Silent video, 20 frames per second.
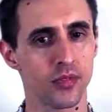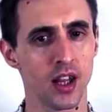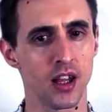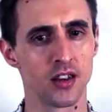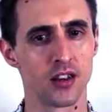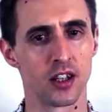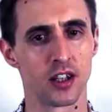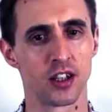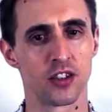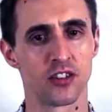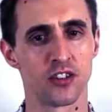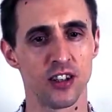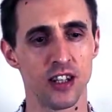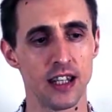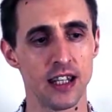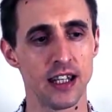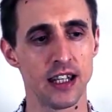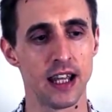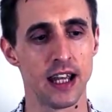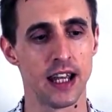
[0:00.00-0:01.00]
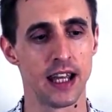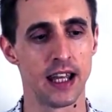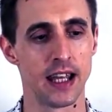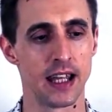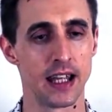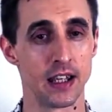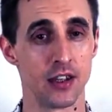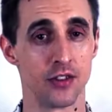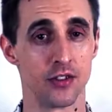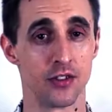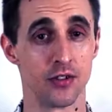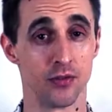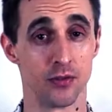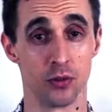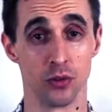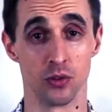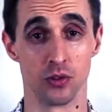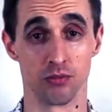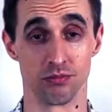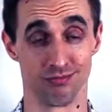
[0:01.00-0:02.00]
The T is
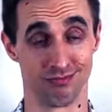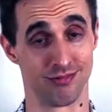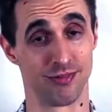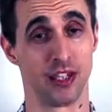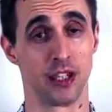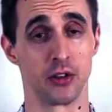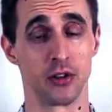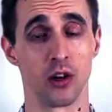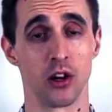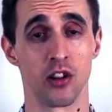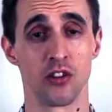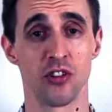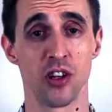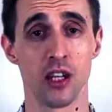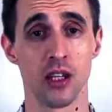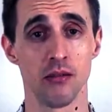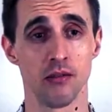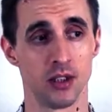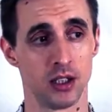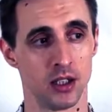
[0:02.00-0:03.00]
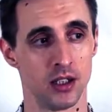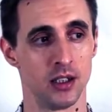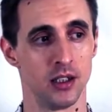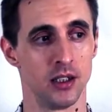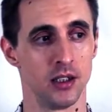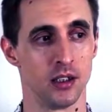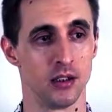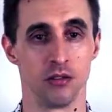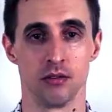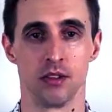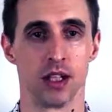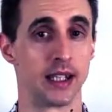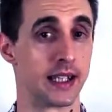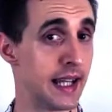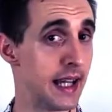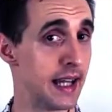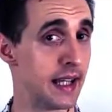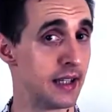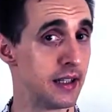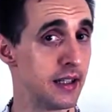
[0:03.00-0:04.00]
for technology.
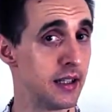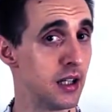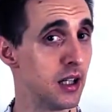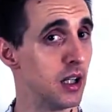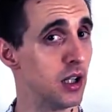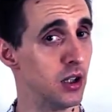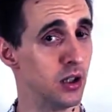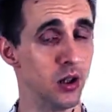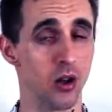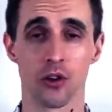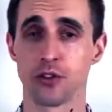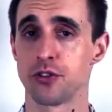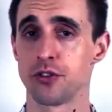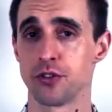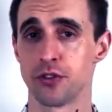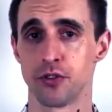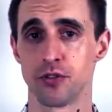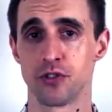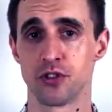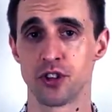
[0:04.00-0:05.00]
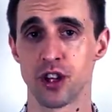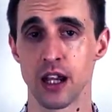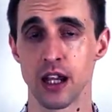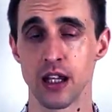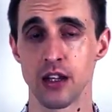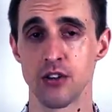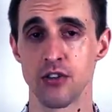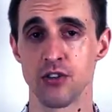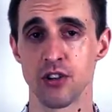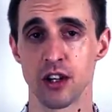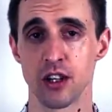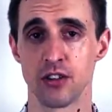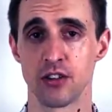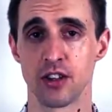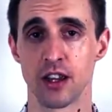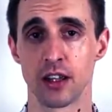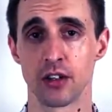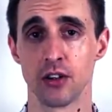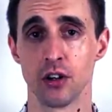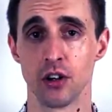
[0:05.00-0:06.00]
Again, lots of change in
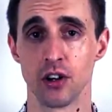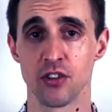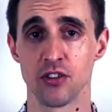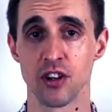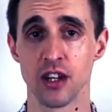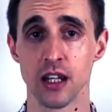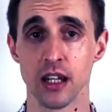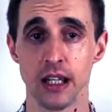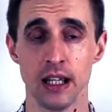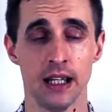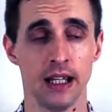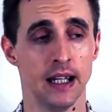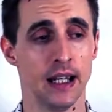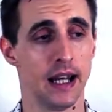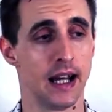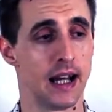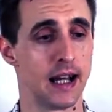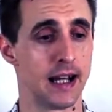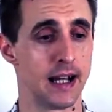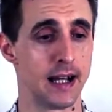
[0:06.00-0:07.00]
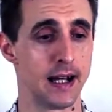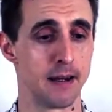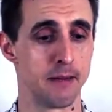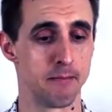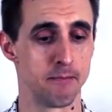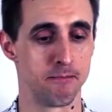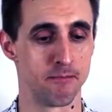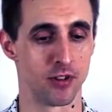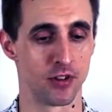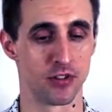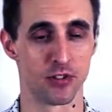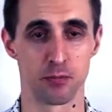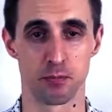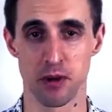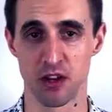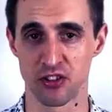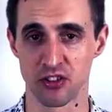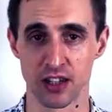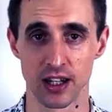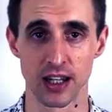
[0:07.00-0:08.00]
technology,
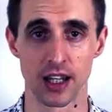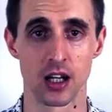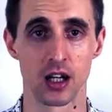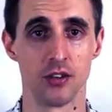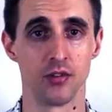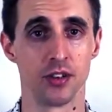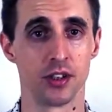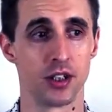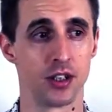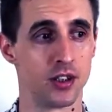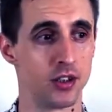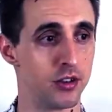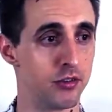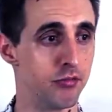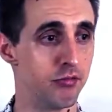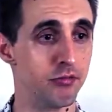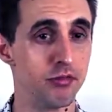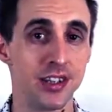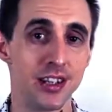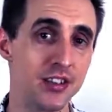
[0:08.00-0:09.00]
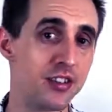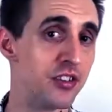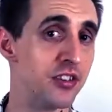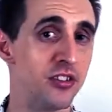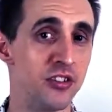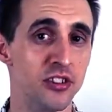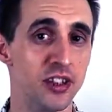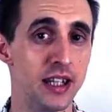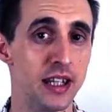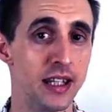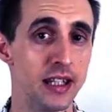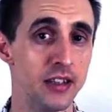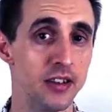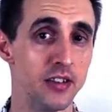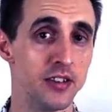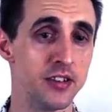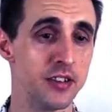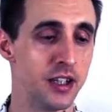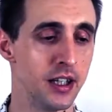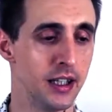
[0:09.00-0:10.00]
especially over the recent
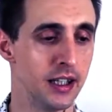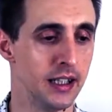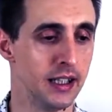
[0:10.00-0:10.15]
years,